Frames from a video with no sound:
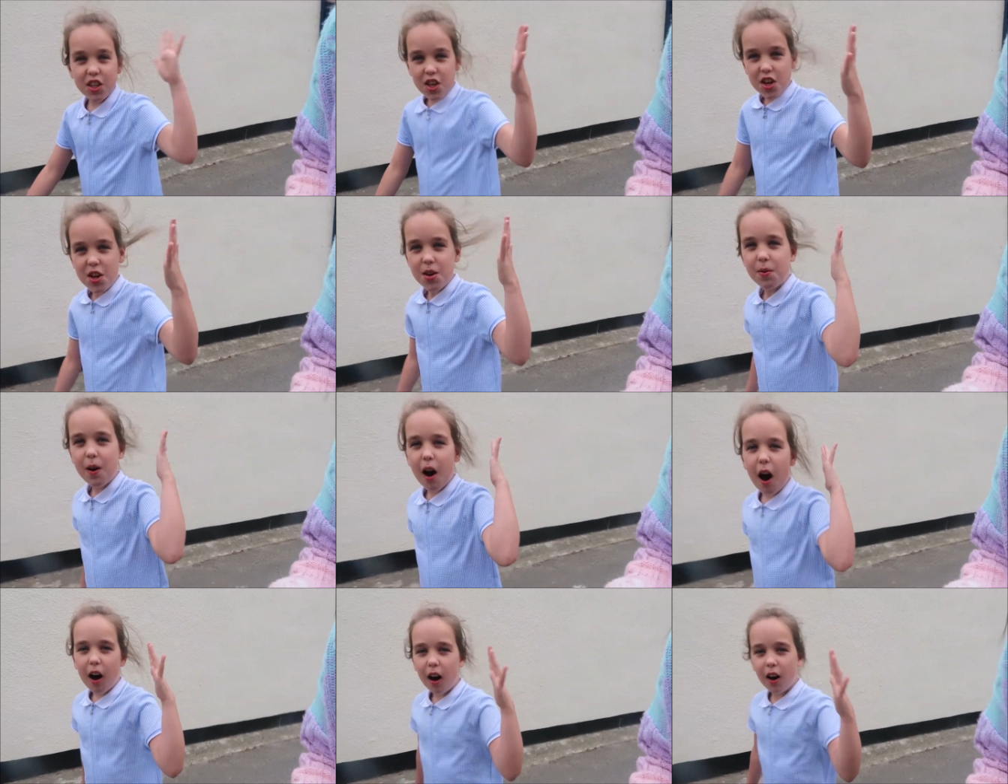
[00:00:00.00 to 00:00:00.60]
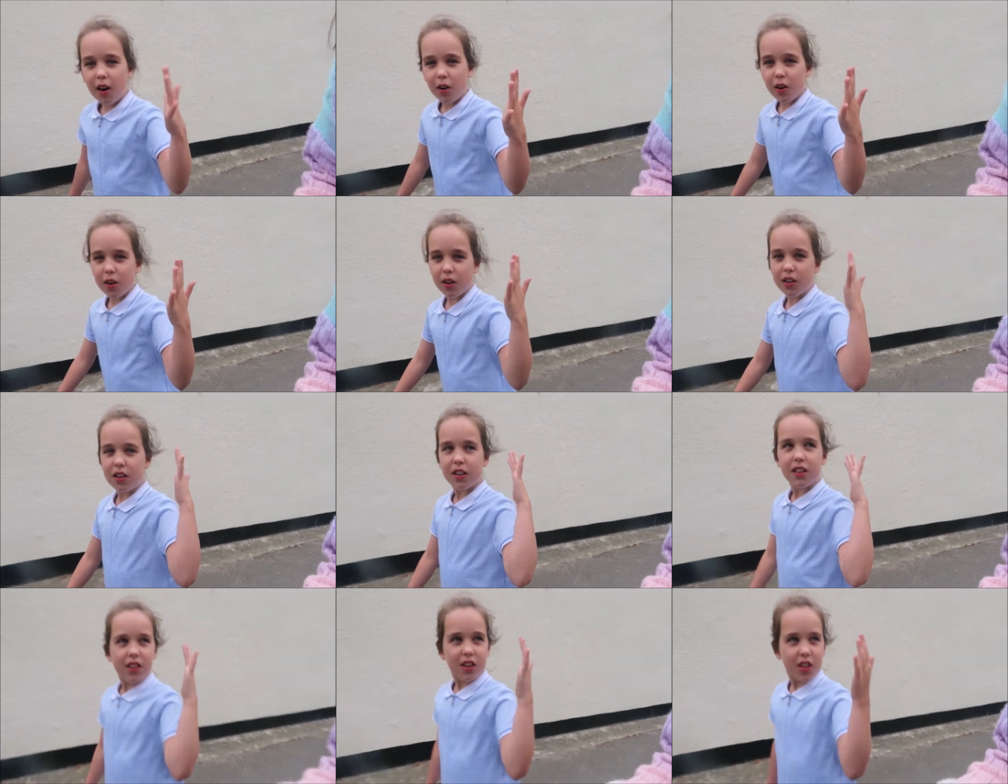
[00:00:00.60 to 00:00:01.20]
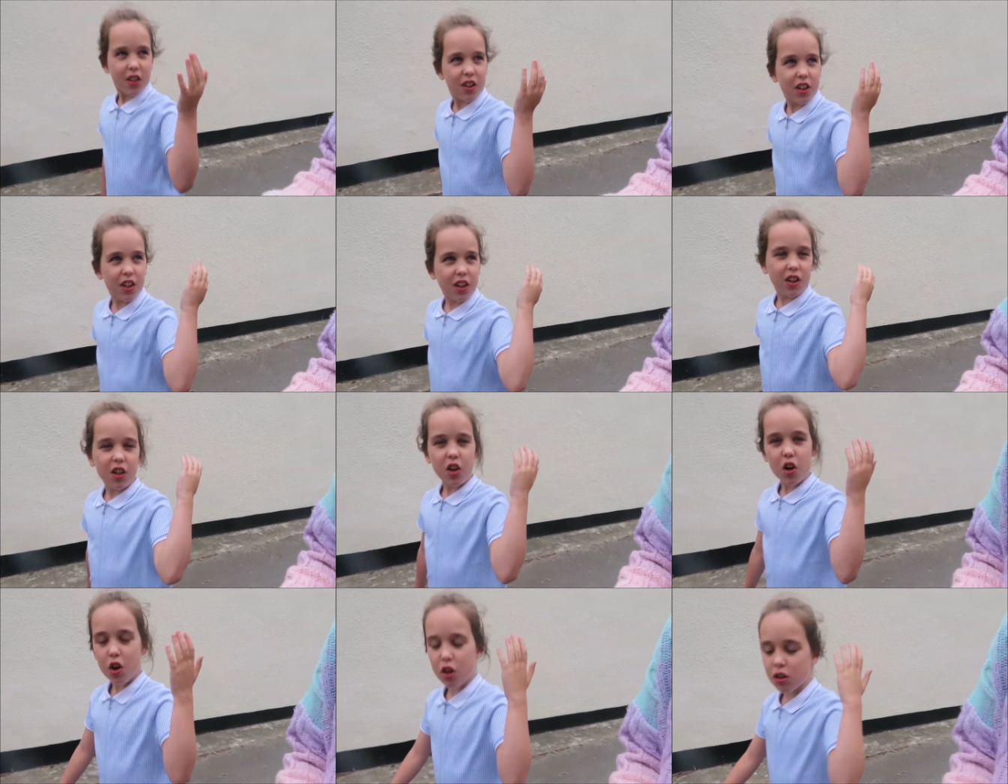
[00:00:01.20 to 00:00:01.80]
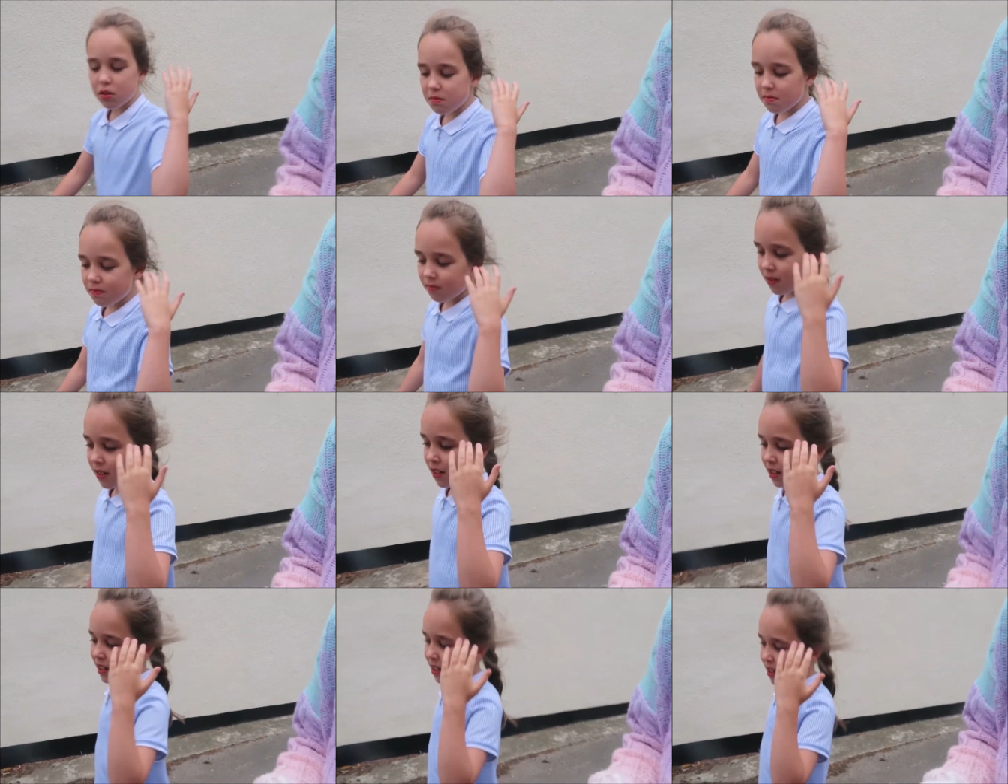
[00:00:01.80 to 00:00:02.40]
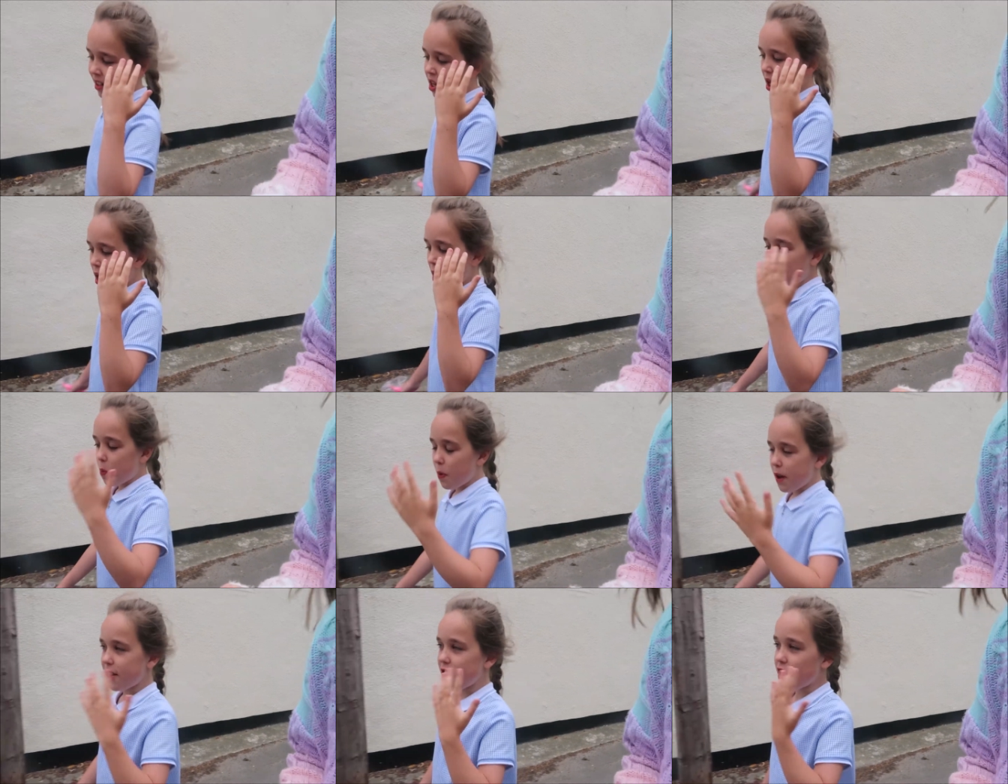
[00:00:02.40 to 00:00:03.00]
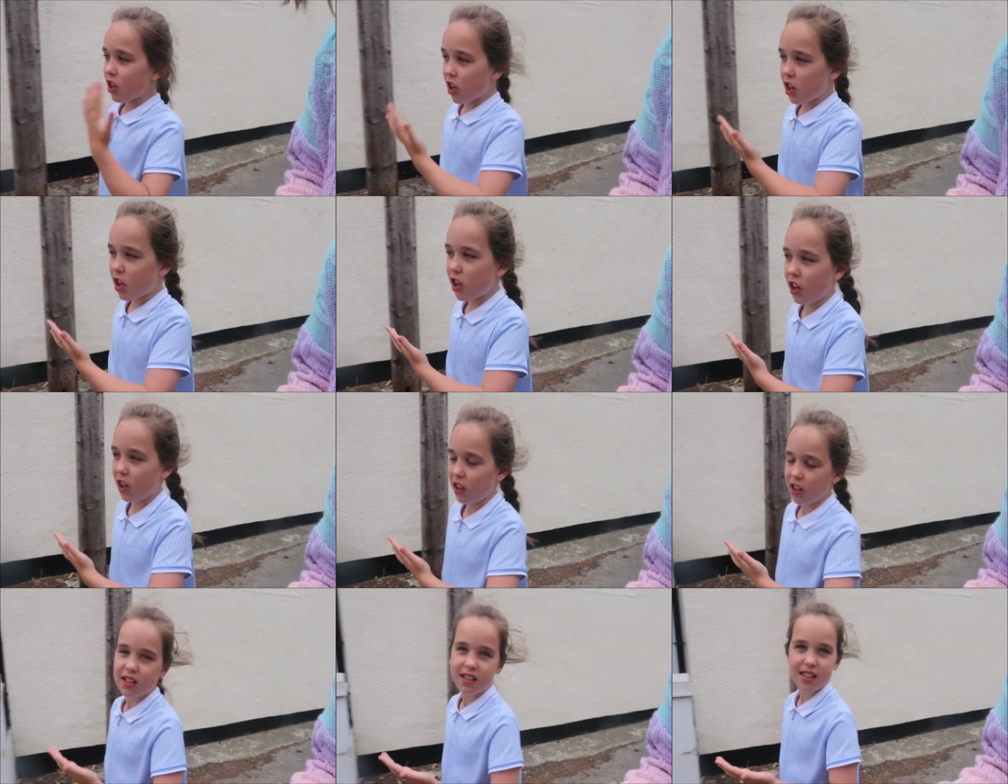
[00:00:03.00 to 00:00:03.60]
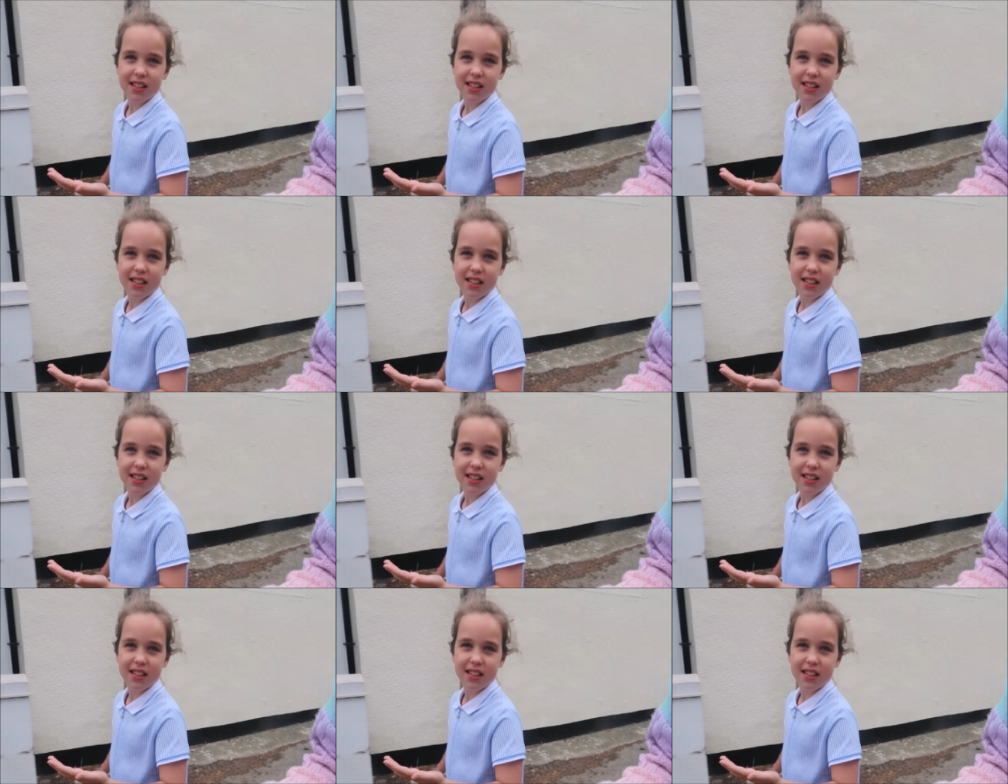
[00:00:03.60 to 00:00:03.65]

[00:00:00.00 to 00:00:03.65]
You up, come with us.